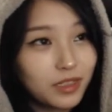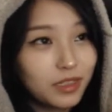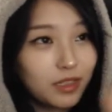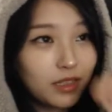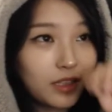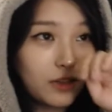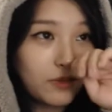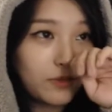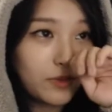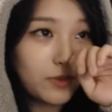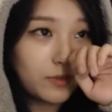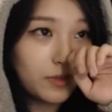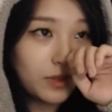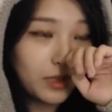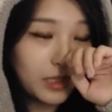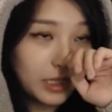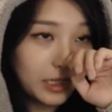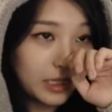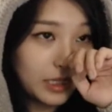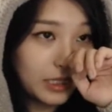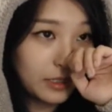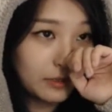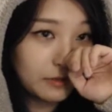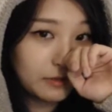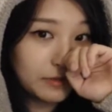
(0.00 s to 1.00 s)
They've been playing
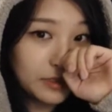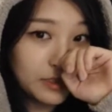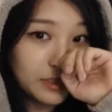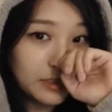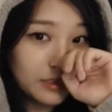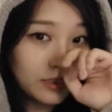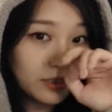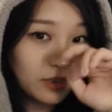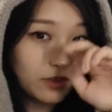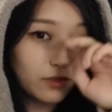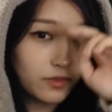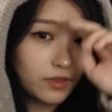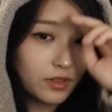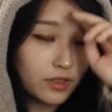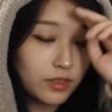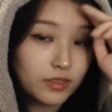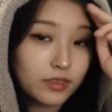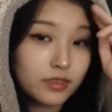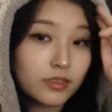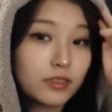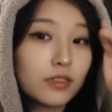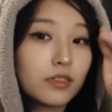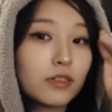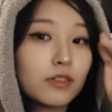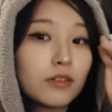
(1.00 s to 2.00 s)
TFT so far,
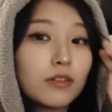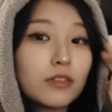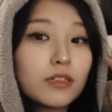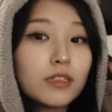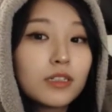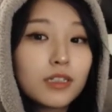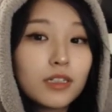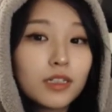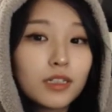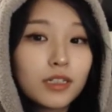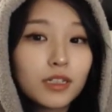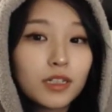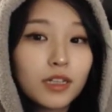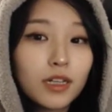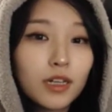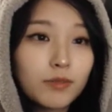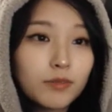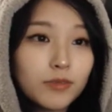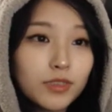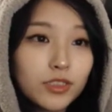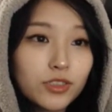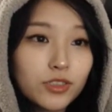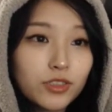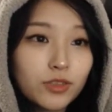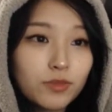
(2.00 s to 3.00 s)
so I'm
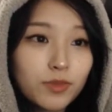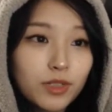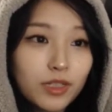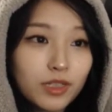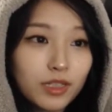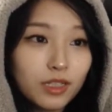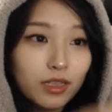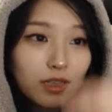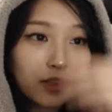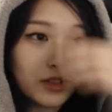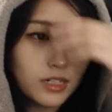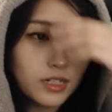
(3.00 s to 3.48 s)
assuming that they're